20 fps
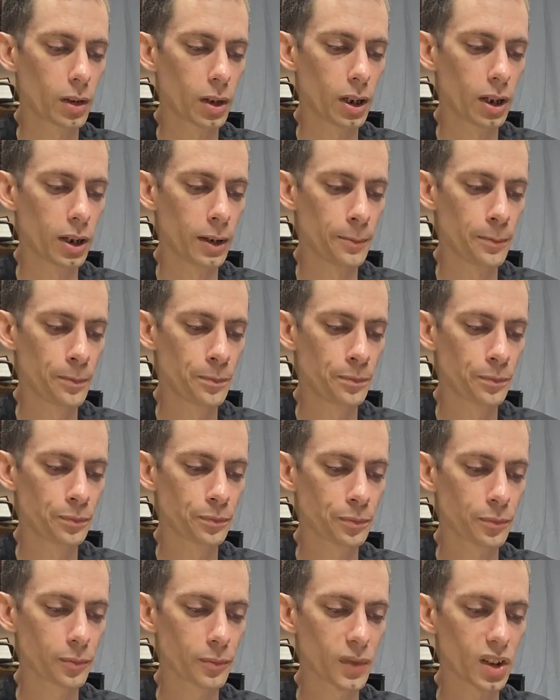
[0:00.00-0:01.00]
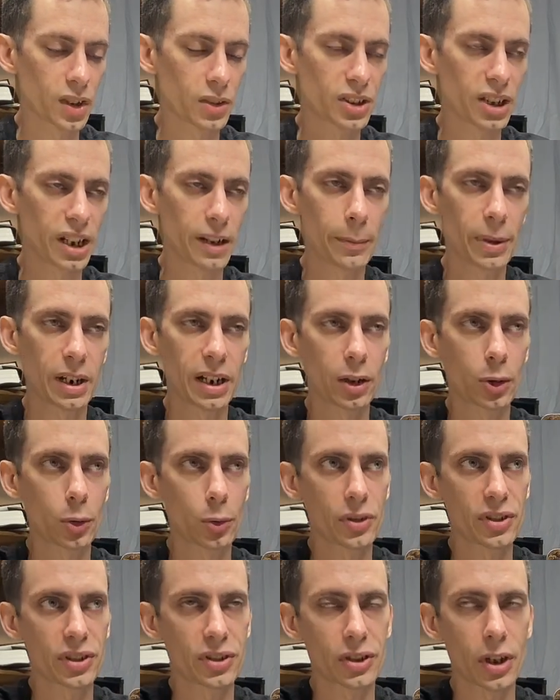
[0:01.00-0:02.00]
10 of
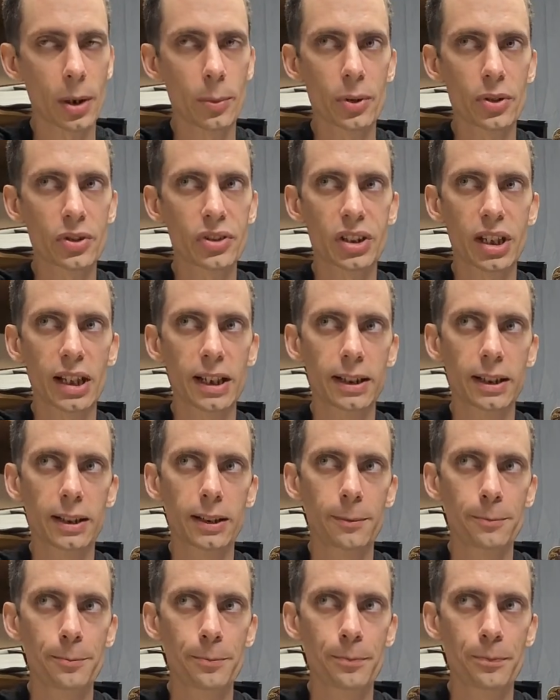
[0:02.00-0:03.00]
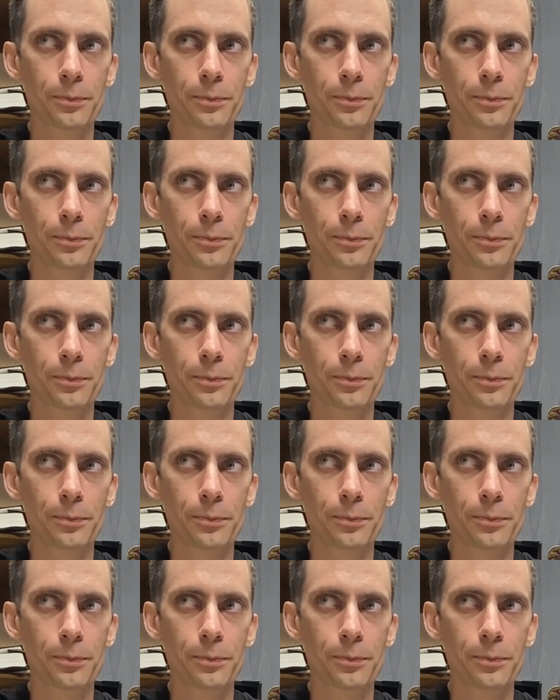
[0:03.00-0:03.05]
Pentacles, it's almost like